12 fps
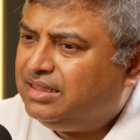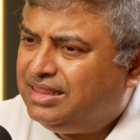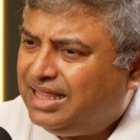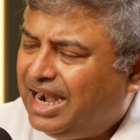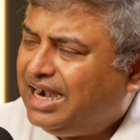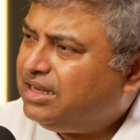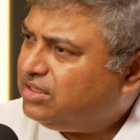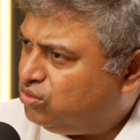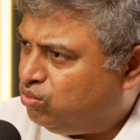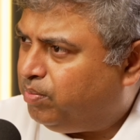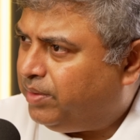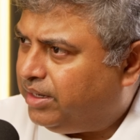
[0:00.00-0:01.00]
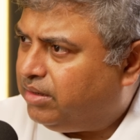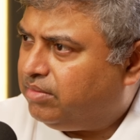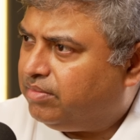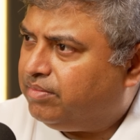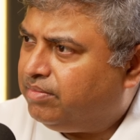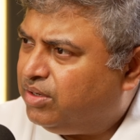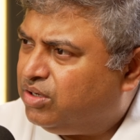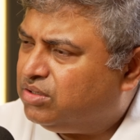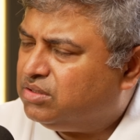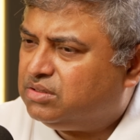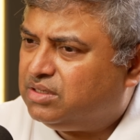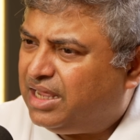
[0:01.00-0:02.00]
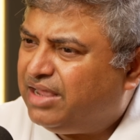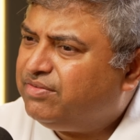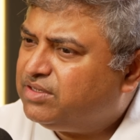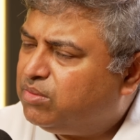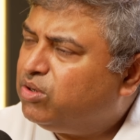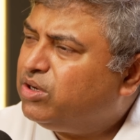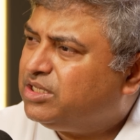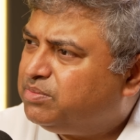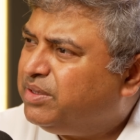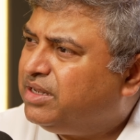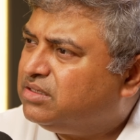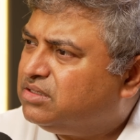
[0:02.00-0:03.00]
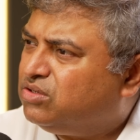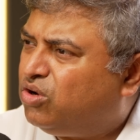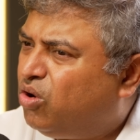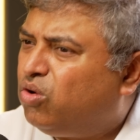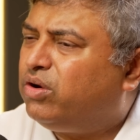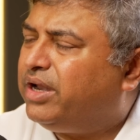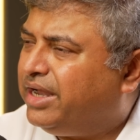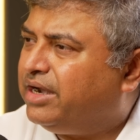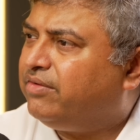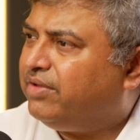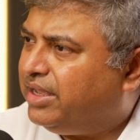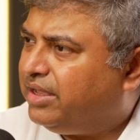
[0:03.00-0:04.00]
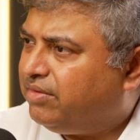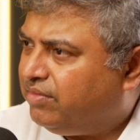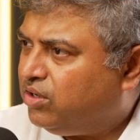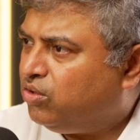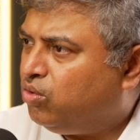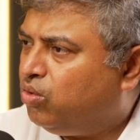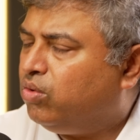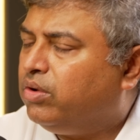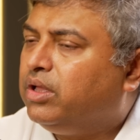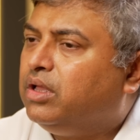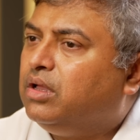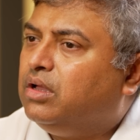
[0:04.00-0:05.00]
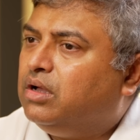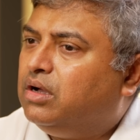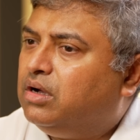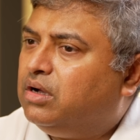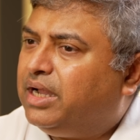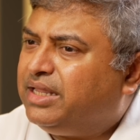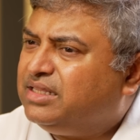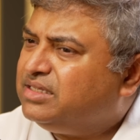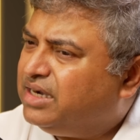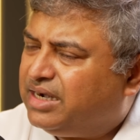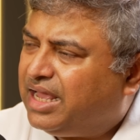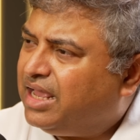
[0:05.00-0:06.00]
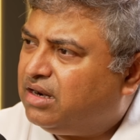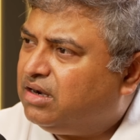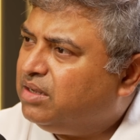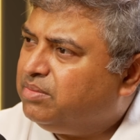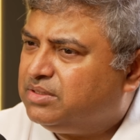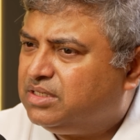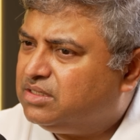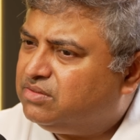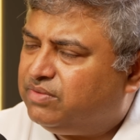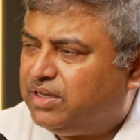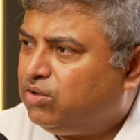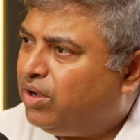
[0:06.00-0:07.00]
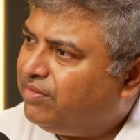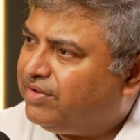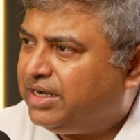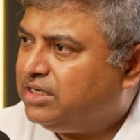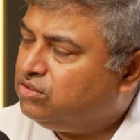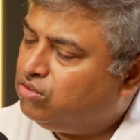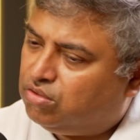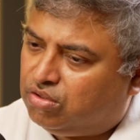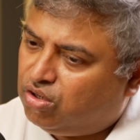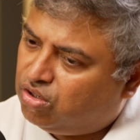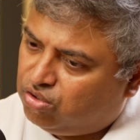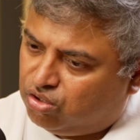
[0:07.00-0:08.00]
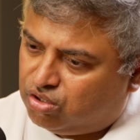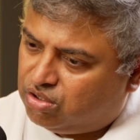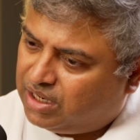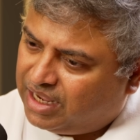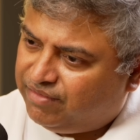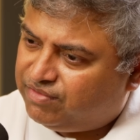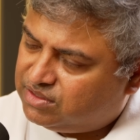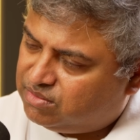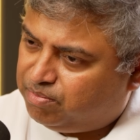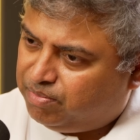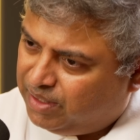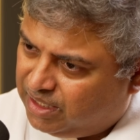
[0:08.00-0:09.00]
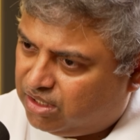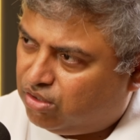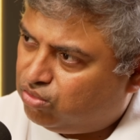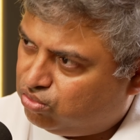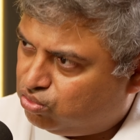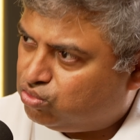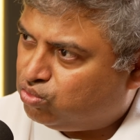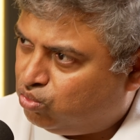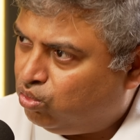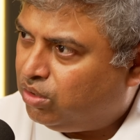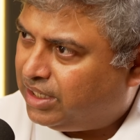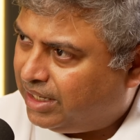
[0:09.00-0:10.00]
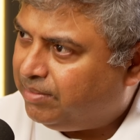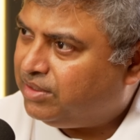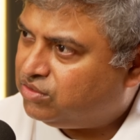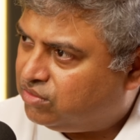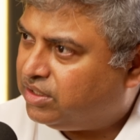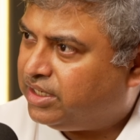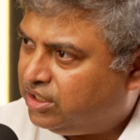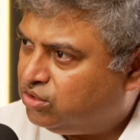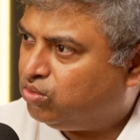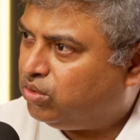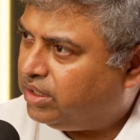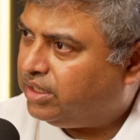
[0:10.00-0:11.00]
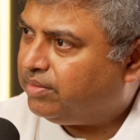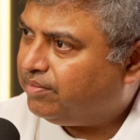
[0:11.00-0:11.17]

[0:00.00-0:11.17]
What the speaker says: That is stupid because life is about experiences. You're not going to take it away when you go. And this retire early business, when you have kids, your life is built around those school timings of the kids only.